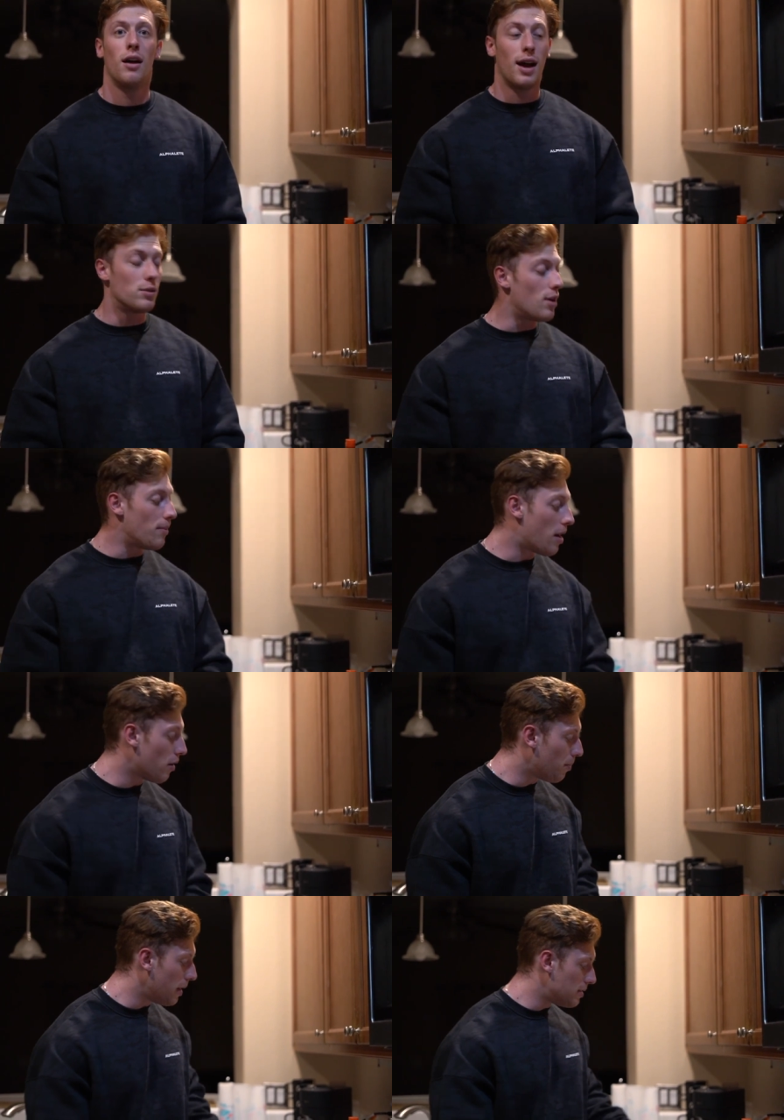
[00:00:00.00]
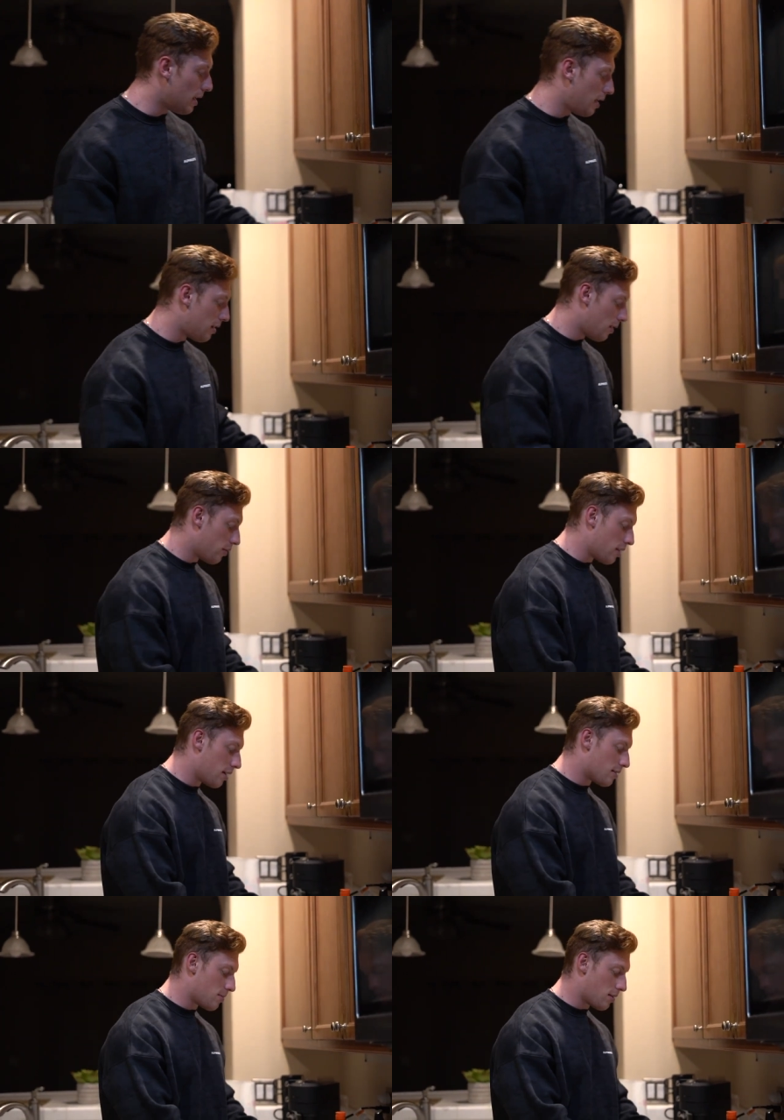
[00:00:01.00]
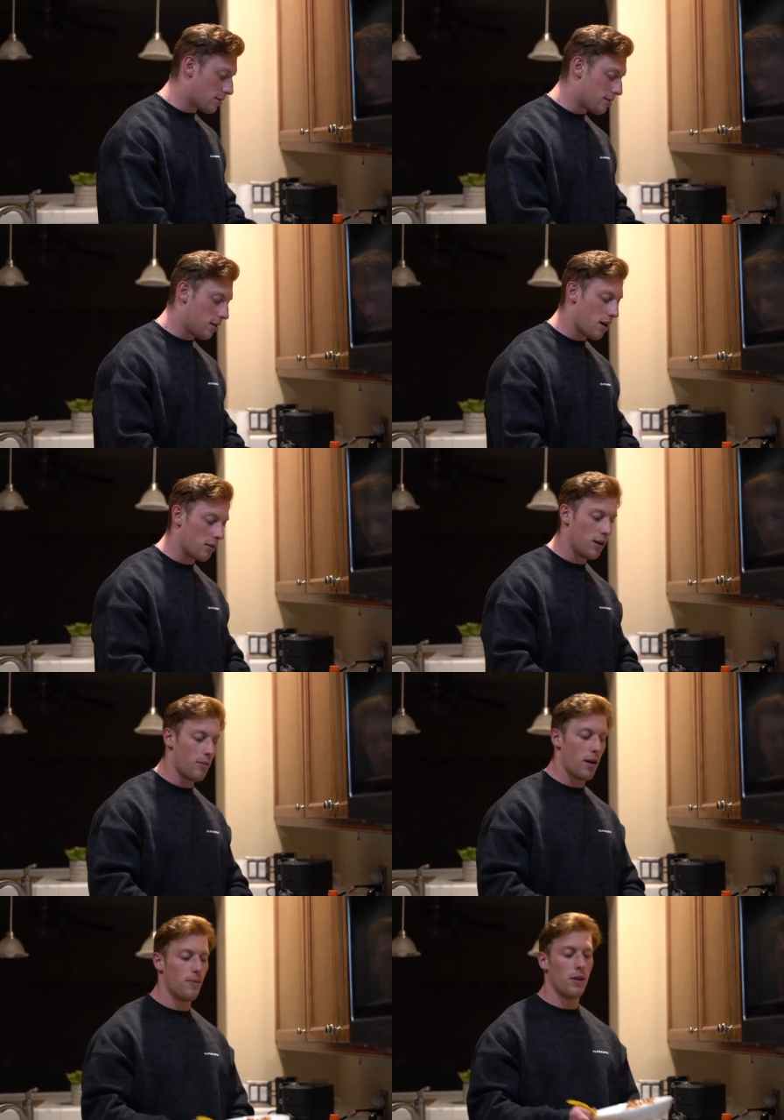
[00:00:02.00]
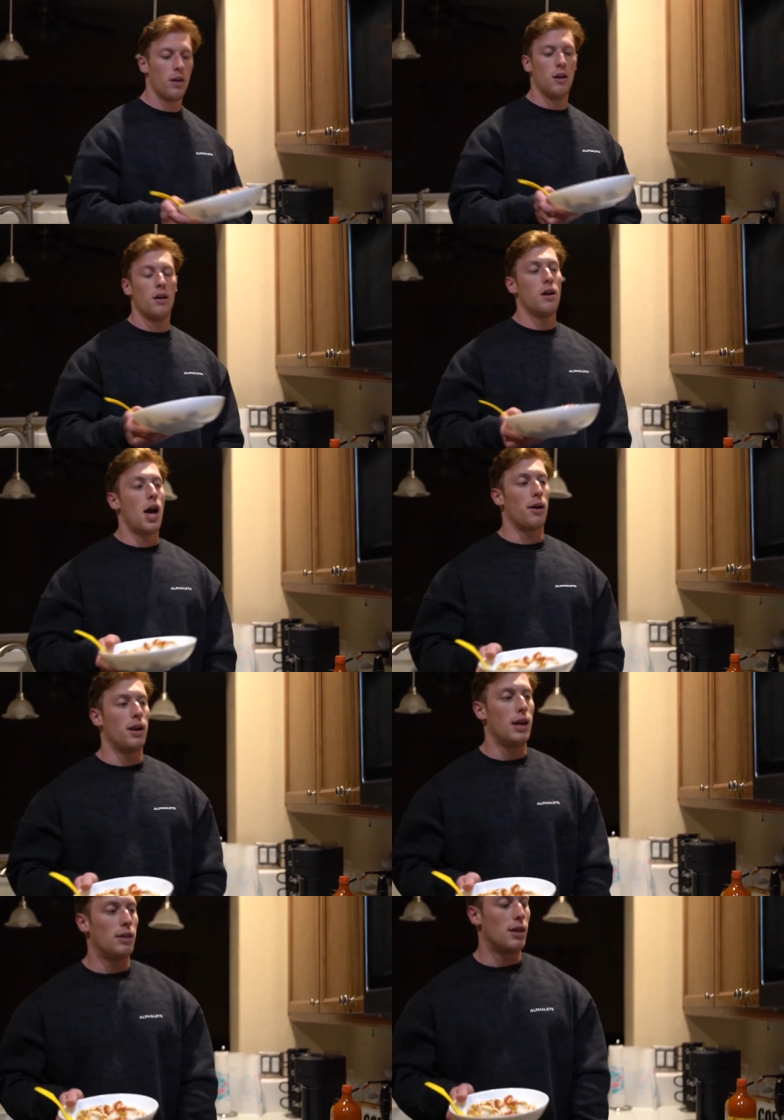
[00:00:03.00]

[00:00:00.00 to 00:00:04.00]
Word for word: that's why I'm not replacing anything with it because I'm also still hungry, but I'm gonna eat